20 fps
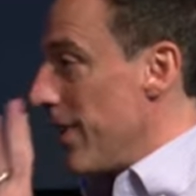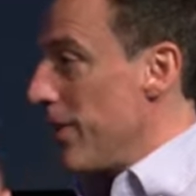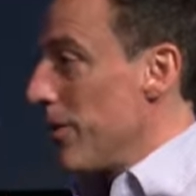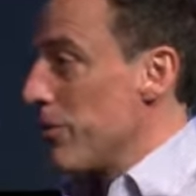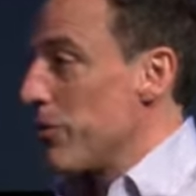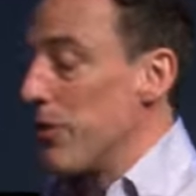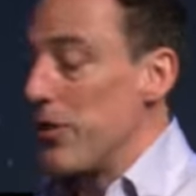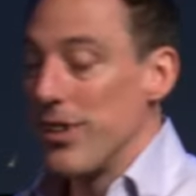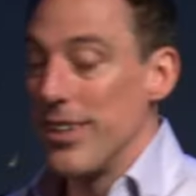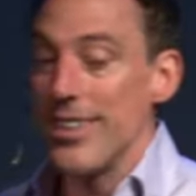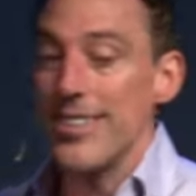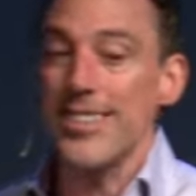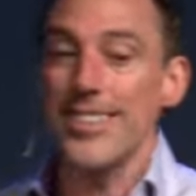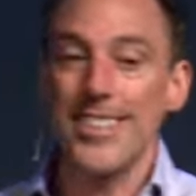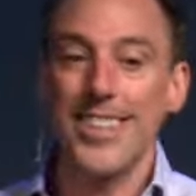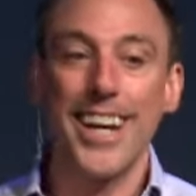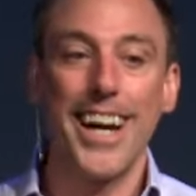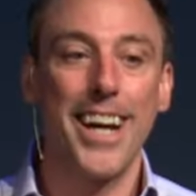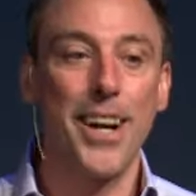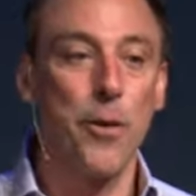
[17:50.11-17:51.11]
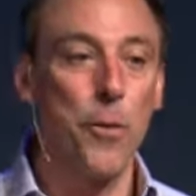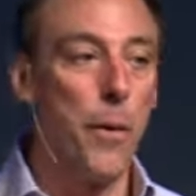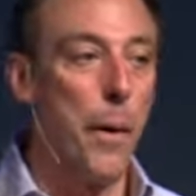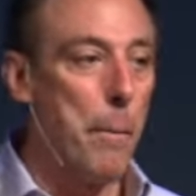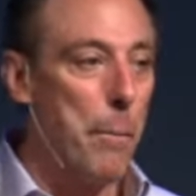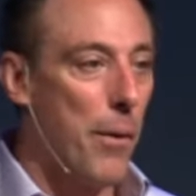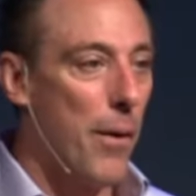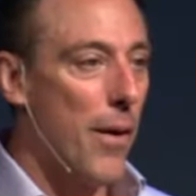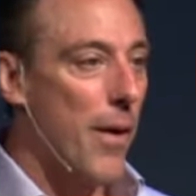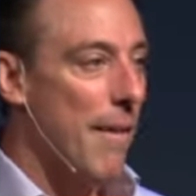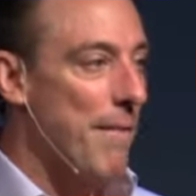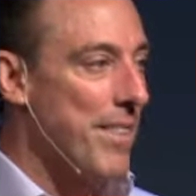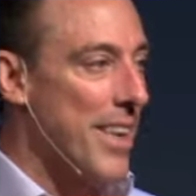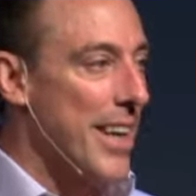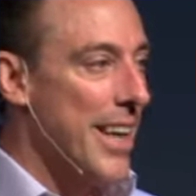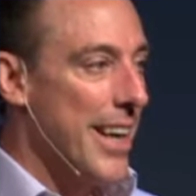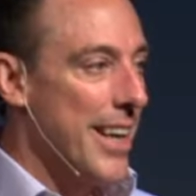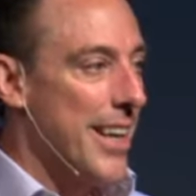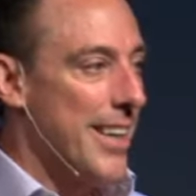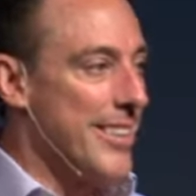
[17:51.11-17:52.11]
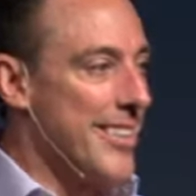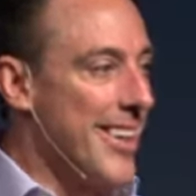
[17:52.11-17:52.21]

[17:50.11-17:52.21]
So this is kind of what Paul it